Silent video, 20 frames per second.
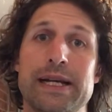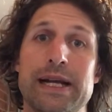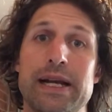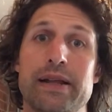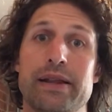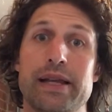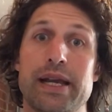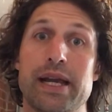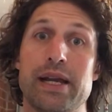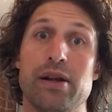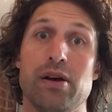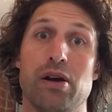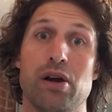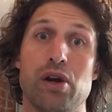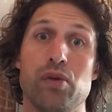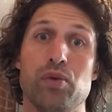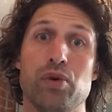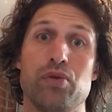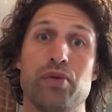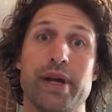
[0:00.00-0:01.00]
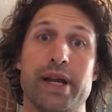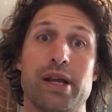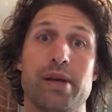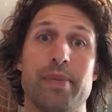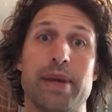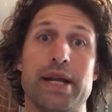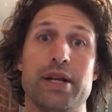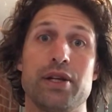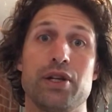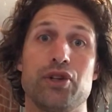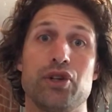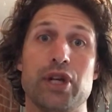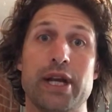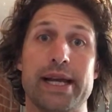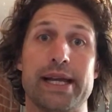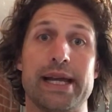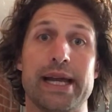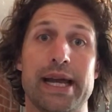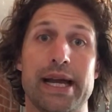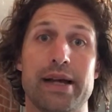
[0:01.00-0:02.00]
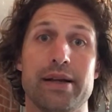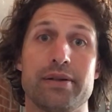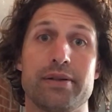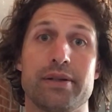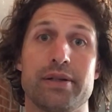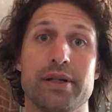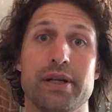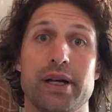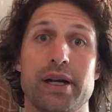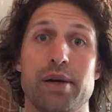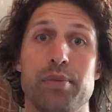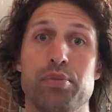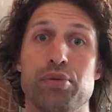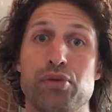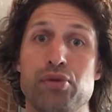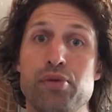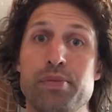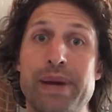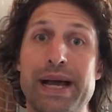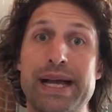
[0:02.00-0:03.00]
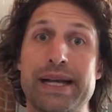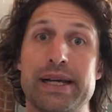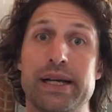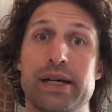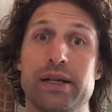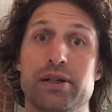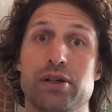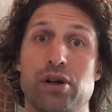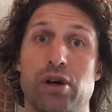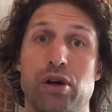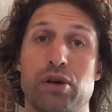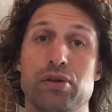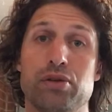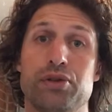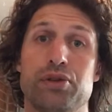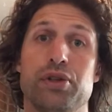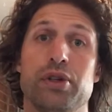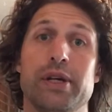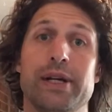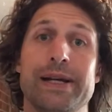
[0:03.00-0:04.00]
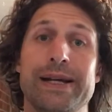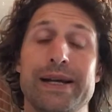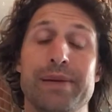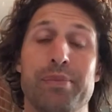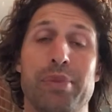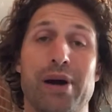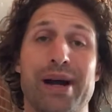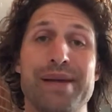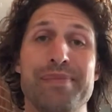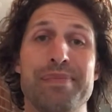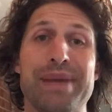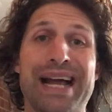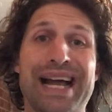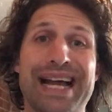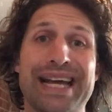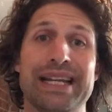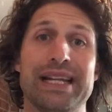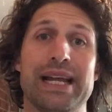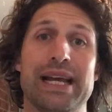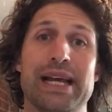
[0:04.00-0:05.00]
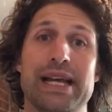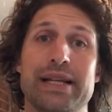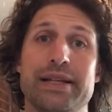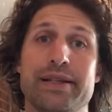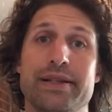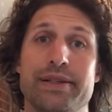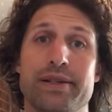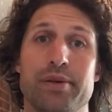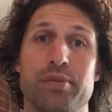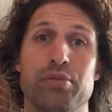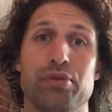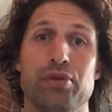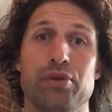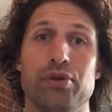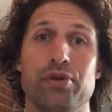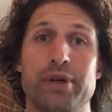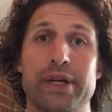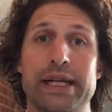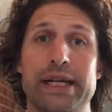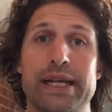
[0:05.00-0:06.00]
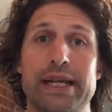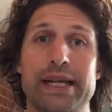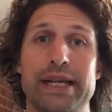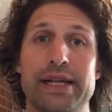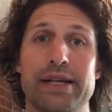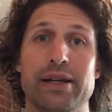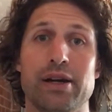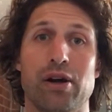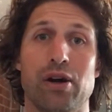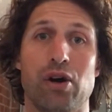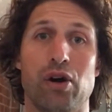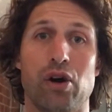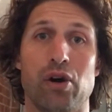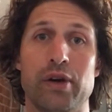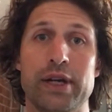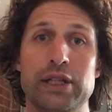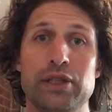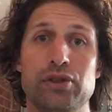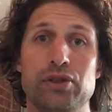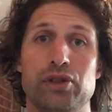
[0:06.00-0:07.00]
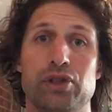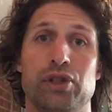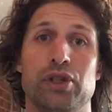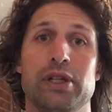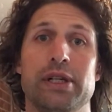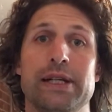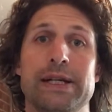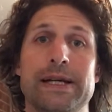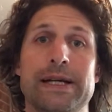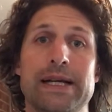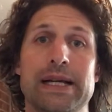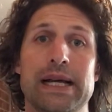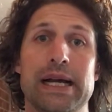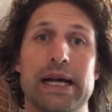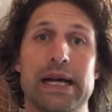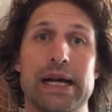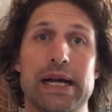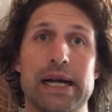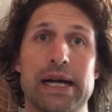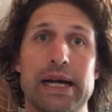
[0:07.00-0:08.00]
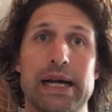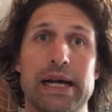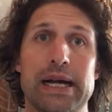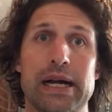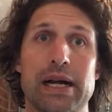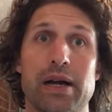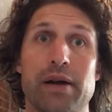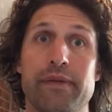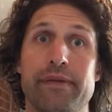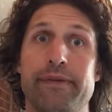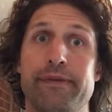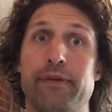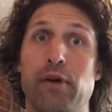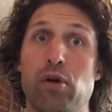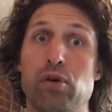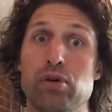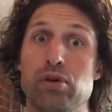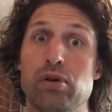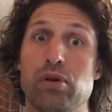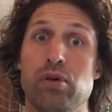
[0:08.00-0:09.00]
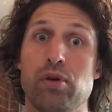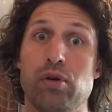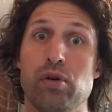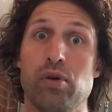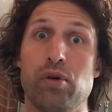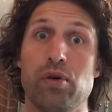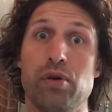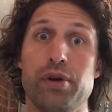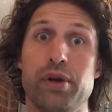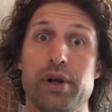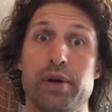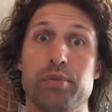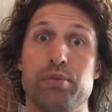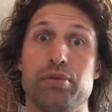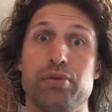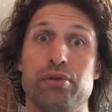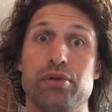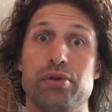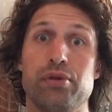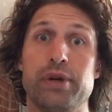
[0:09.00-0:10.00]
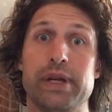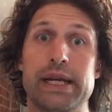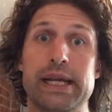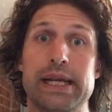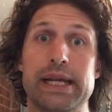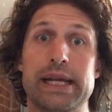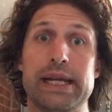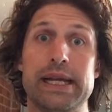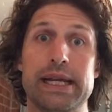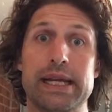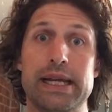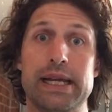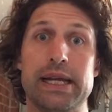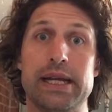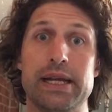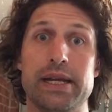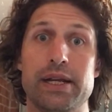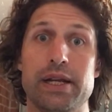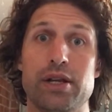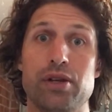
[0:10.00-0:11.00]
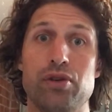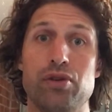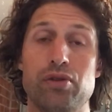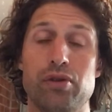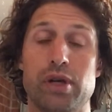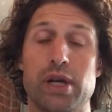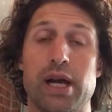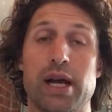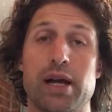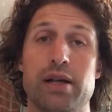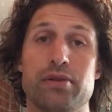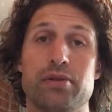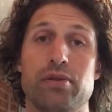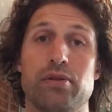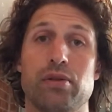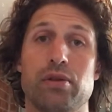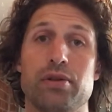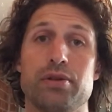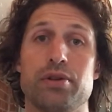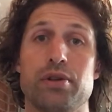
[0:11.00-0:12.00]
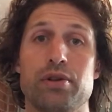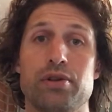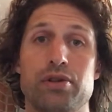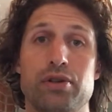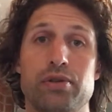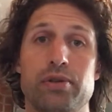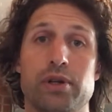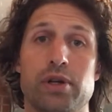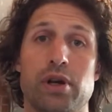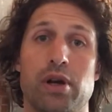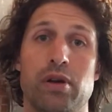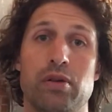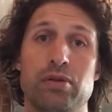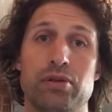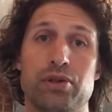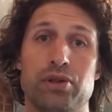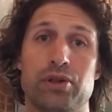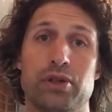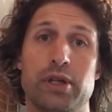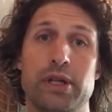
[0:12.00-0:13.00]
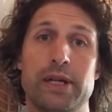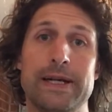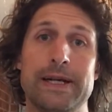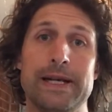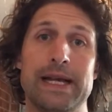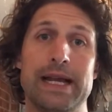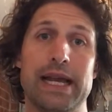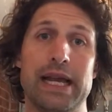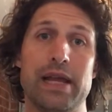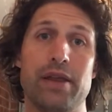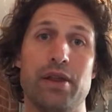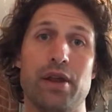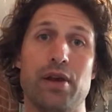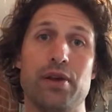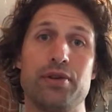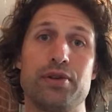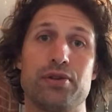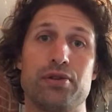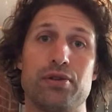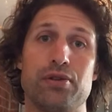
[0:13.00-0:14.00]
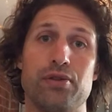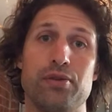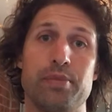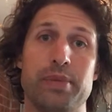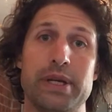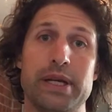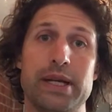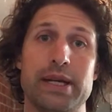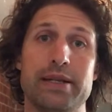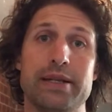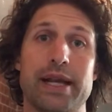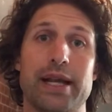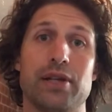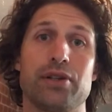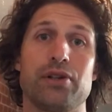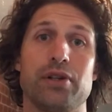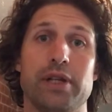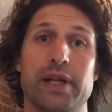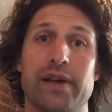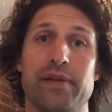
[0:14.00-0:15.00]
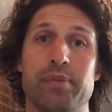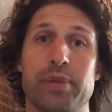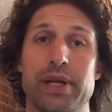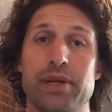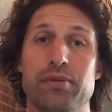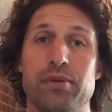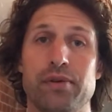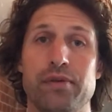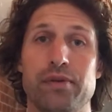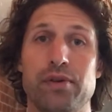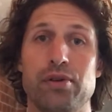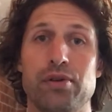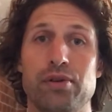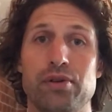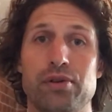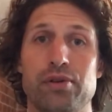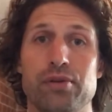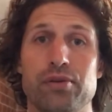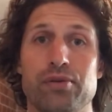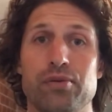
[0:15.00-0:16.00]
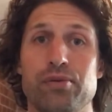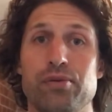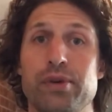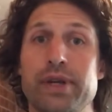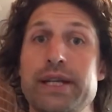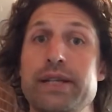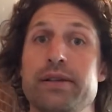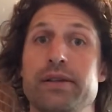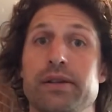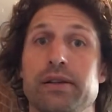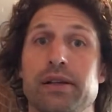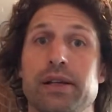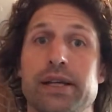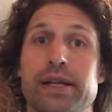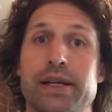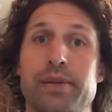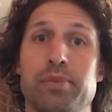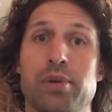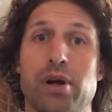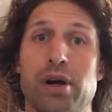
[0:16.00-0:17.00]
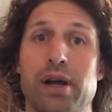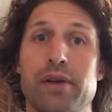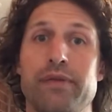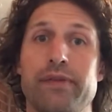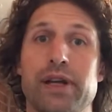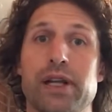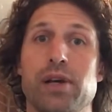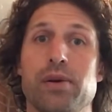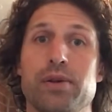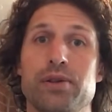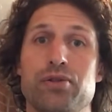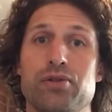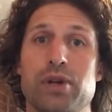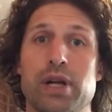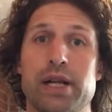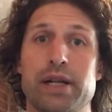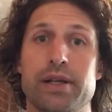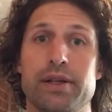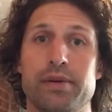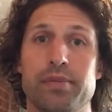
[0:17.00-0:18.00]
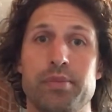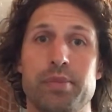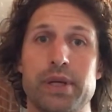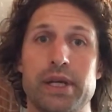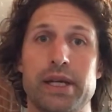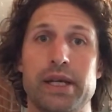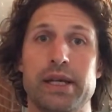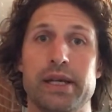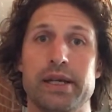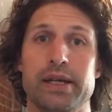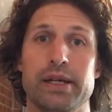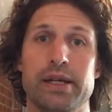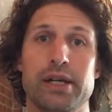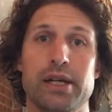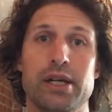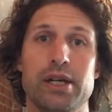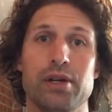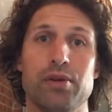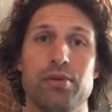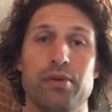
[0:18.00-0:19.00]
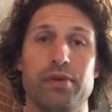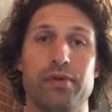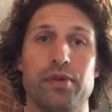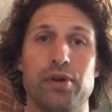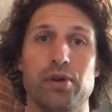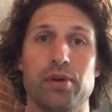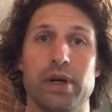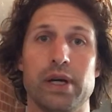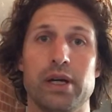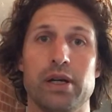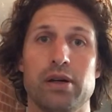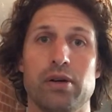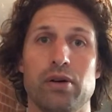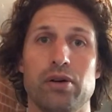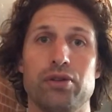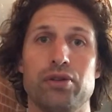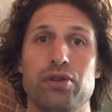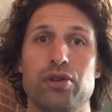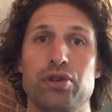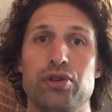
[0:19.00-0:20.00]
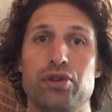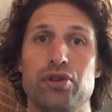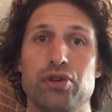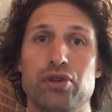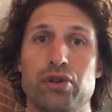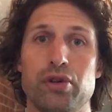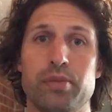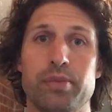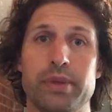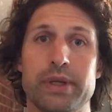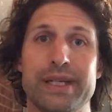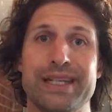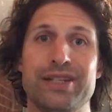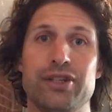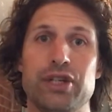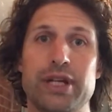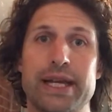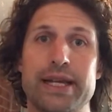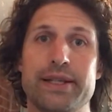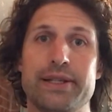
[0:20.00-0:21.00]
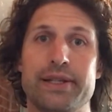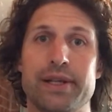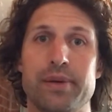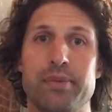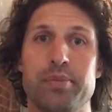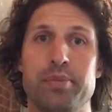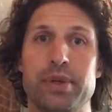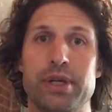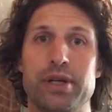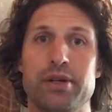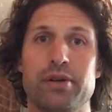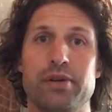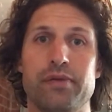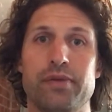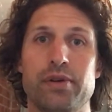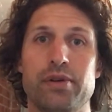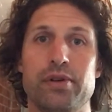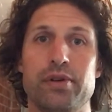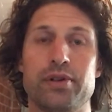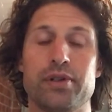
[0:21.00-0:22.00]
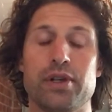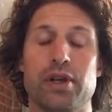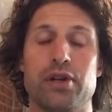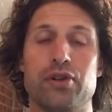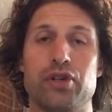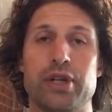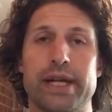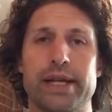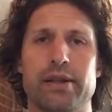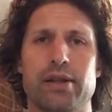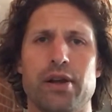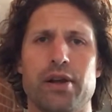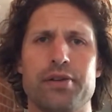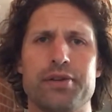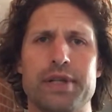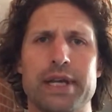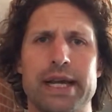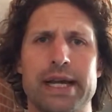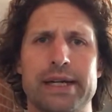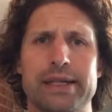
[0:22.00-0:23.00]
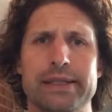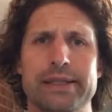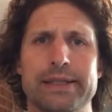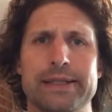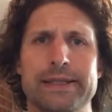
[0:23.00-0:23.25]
then I would recommend you check out Brewbacker Kolsch by Badlands Brewery in Orange. Foghorn Brewery in Newcastle also do a Kolsch, and those two beers actually have been reviewed recently by fellow Australian beer reviewer on YouTube, Jez Beer Reviews, so check those out.